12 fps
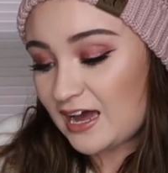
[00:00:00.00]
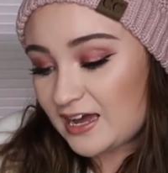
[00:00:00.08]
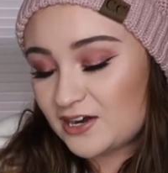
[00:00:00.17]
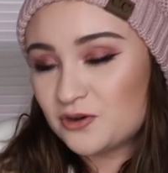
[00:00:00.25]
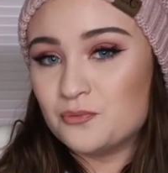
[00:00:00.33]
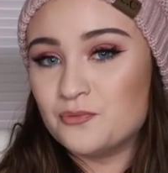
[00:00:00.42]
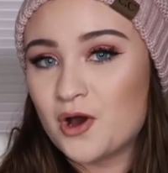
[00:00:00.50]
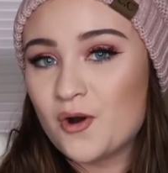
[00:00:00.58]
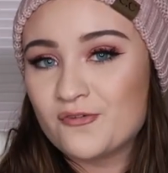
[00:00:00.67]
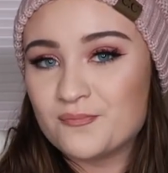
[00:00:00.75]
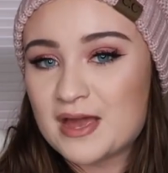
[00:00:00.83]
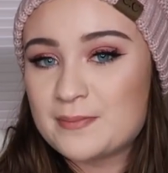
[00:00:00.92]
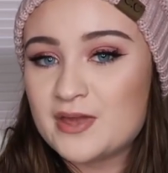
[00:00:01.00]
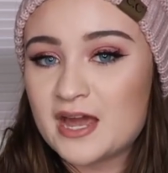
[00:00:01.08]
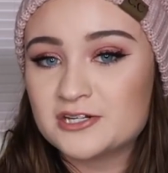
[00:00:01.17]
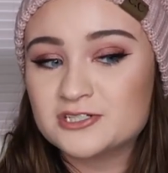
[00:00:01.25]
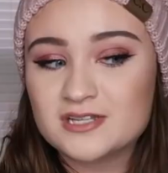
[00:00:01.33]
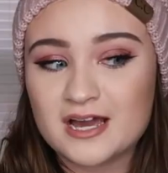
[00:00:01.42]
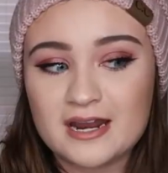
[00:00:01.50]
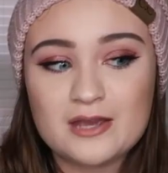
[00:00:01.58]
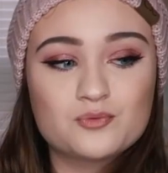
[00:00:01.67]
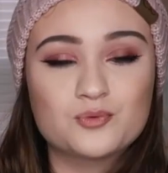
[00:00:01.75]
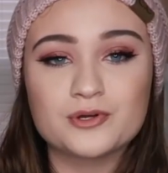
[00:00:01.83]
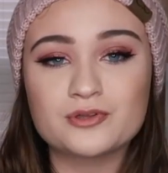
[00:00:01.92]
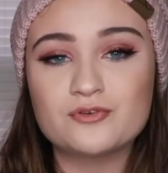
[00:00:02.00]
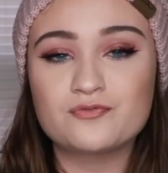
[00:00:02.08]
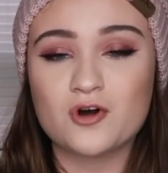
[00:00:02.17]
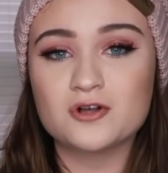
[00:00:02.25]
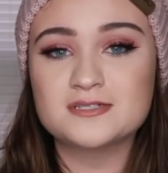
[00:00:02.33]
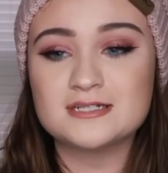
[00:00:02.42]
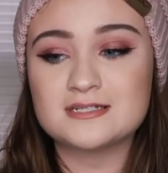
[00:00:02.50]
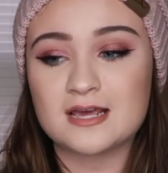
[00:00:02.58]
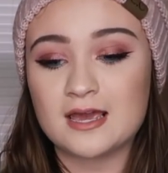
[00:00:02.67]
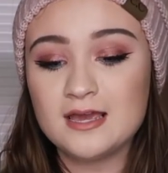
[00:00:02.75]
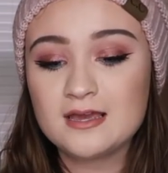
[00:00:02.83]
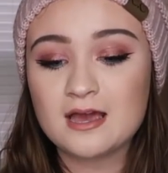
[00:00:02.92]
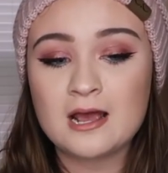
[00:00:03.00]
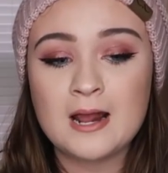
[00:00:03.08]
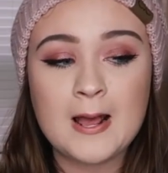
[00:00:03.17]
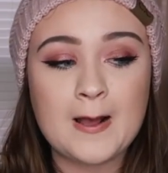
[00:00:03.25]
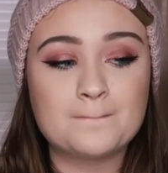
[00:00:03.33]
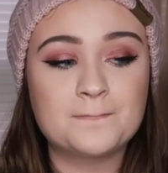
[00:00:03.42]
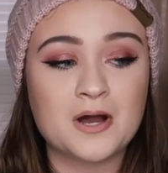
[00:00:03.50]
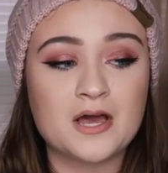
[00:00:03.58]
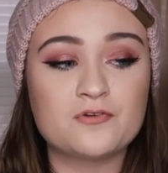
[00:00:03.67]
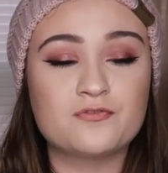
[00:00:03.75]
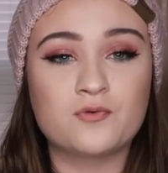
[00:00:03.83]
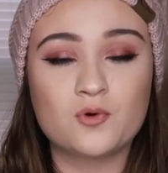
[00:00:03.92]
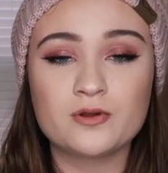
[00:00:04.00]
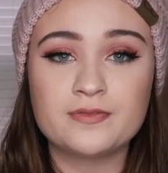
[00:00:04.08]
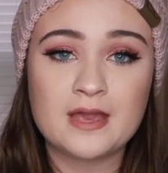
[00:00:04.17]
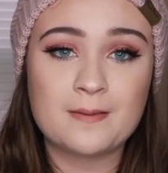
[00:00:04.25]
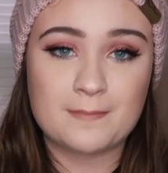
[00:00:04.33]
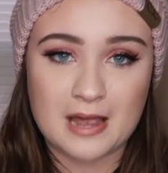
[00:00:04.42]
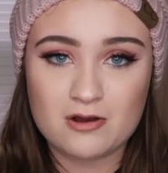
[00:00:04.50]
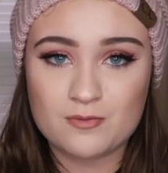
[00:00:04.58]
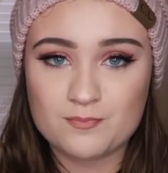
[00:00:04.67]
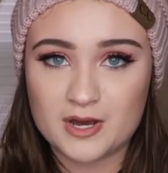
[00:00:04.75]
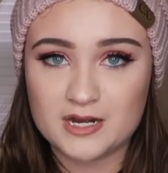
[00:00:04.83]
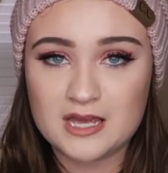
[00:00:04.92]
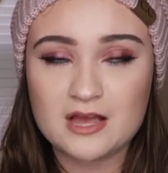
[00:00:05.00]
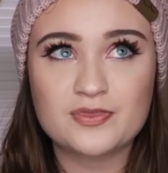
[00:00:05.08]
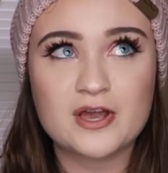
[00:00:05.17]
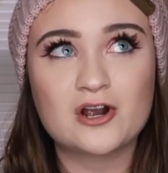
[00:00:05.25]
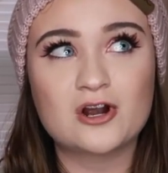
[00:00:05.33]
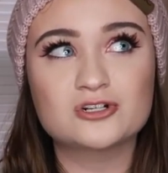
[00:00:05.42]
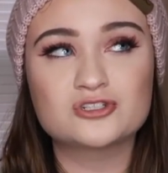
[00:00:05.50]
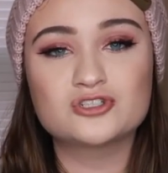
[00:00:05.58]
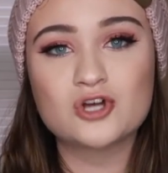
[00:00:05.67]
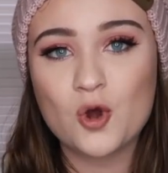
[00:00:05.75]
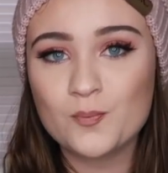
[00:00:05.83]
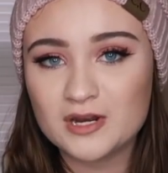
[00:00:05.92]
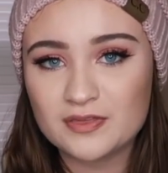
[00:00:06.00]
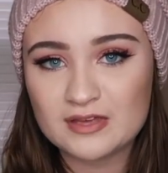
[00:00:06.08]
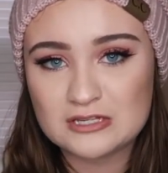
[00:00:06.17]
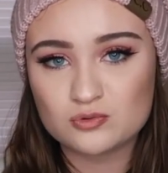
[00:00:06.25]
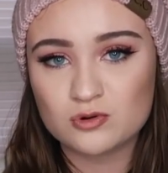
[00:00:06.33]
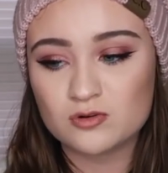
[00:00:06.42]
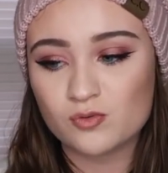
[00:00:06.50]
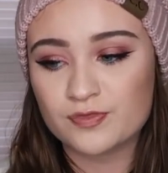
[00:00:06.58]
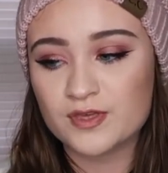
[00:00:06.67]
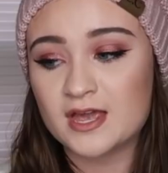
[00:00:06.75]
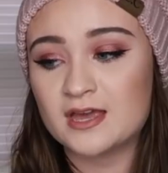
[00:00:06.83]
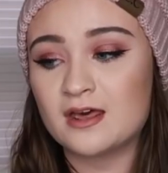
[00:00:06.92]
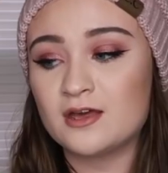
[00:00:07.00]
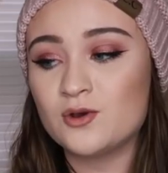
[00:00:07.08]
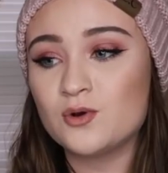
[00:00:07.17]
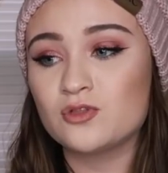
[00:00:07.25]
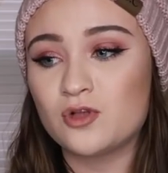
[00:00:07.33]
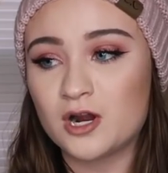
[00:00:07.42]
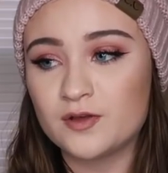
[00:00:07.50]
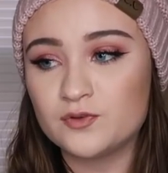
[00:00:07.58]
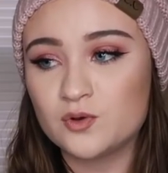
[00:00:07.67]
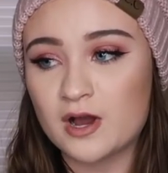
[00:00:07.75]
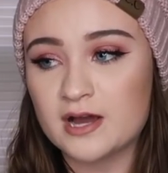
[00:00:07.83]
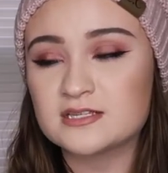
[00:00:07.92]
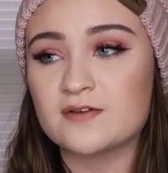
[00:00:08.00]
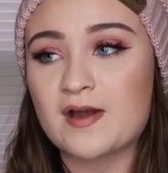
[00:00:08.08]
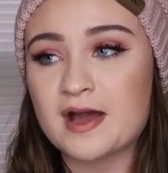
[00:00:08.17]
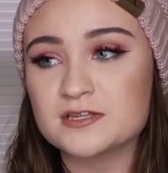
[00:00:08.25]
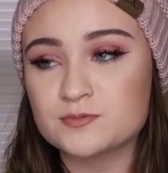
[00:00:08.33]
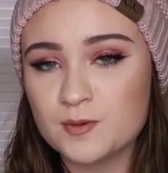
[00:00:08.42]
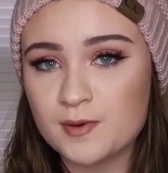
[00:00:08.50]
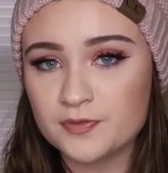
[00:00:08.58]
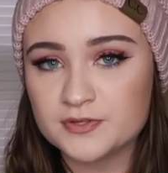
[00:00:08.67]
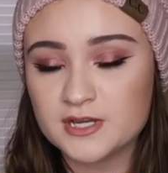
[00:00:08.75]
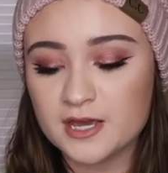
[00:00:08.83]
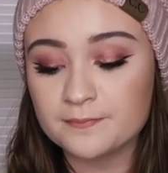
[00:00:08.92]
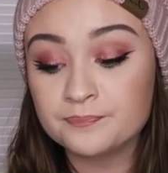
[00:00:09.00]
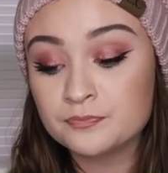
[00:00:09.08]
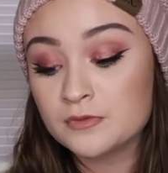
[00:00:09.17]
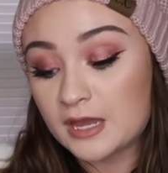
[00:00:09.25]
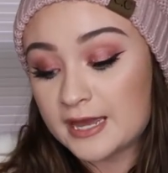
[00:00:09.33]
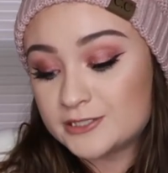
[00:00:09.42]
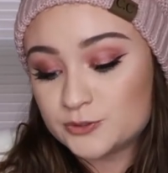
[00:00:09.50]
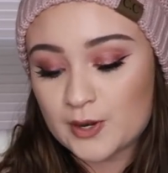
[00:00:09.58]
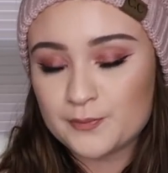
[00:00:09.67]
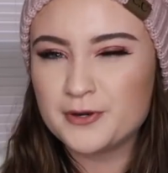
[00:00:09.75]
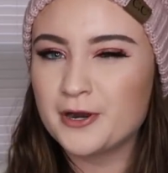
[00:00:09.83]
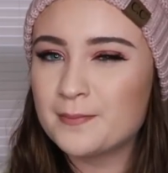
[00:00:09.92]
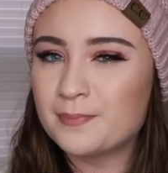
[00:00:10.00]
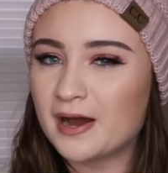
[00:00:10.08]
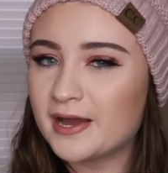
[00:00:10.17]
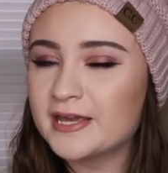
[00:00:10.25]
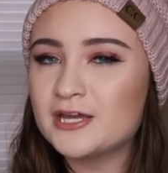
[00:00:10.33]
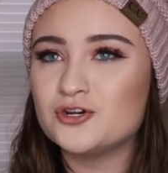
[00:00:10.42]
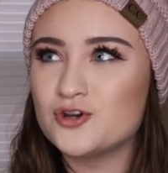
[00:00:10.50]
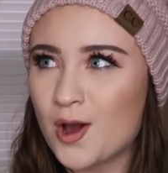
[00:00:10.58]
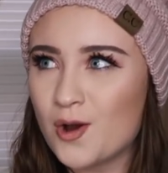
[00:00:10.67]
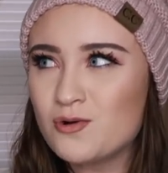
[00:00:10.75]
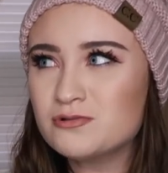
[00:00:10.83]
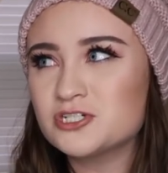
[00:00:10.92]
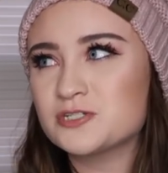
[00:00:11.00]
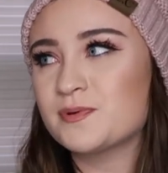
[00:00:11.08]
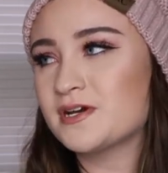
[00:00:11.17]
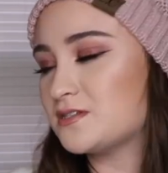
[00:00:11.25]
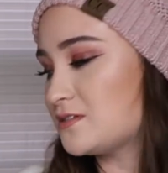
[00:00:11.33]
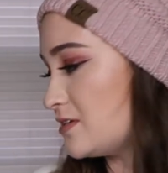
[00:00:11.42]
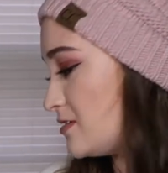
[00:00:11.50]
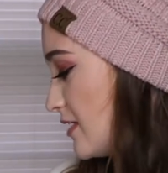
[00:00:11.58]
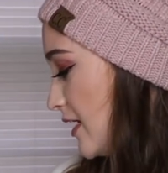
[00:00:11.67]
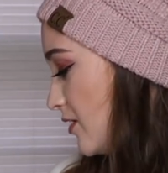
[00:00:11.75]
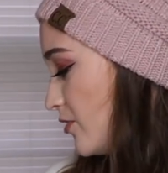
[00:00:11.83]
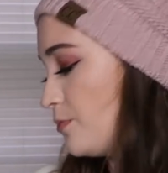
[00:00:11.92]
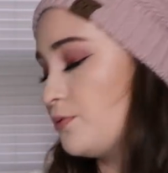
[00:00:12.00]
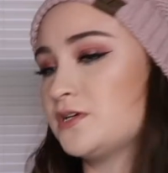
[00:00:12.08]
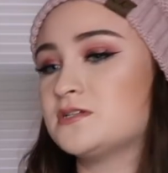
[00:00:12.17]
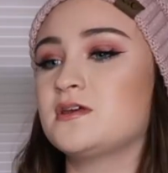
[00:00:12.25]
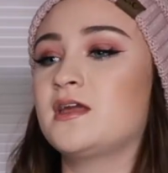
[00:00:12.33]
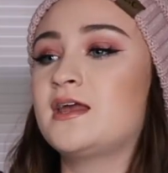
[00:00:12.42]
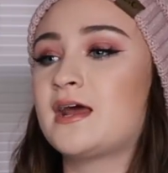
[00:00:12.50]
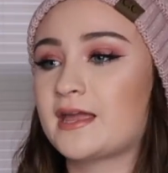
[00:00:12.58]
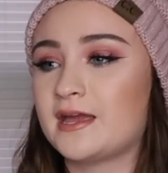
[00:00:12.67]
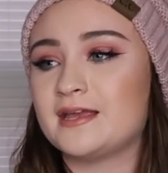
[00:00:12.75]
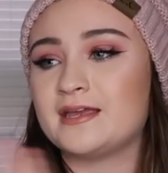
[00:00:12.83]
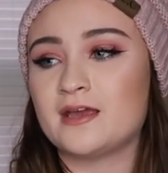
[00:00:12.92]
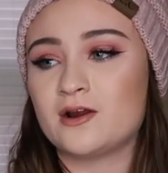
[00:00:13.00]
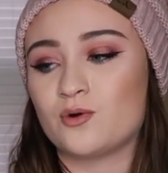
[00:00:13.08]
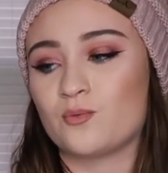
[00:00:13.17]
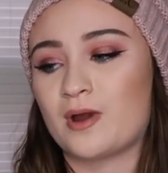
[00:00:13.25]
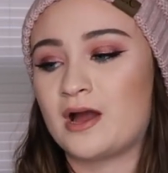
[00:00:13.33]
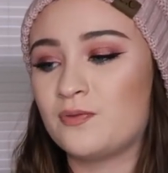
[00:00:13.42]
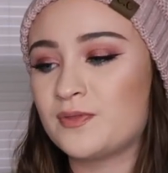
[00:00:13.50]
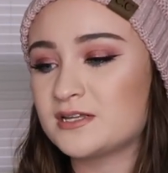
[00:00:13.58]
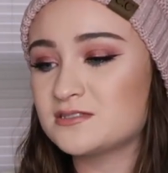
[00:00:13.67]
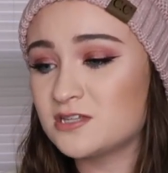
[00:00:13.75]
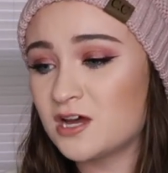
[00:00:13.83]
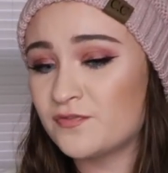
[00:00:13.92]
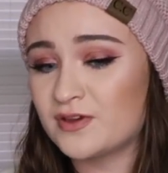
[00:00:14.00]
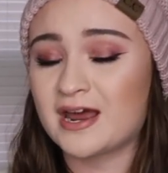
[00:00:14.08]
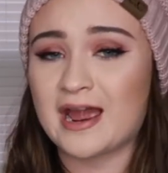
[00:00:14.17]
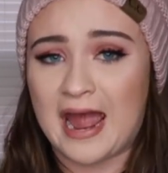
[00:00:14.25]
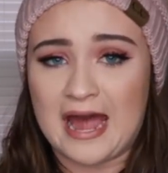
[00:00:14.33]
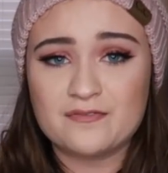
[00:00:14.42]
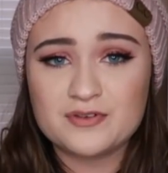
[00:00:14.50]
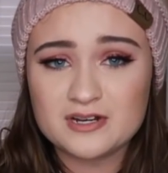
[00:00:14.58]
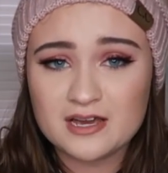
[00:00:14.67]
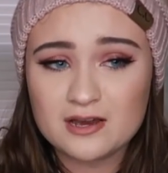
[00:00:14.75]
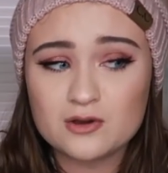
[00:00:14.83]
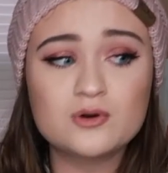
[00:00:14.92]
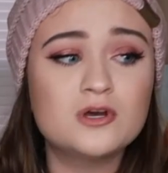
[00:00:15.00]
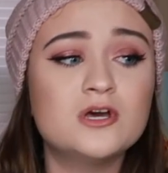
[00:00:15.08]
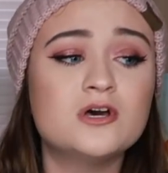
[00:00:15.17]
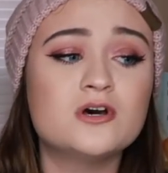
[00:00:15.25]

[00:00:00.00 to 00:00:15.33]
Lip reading: I don't know if maybe I just got a really faulty tank, but for the amount of money, there are so many things wrong with it. And I know a lot of you guys have asked me about the tank, and do I regret buying it? No, just because it's aesthetically pleasing and I can get around that stuff, and I have it now.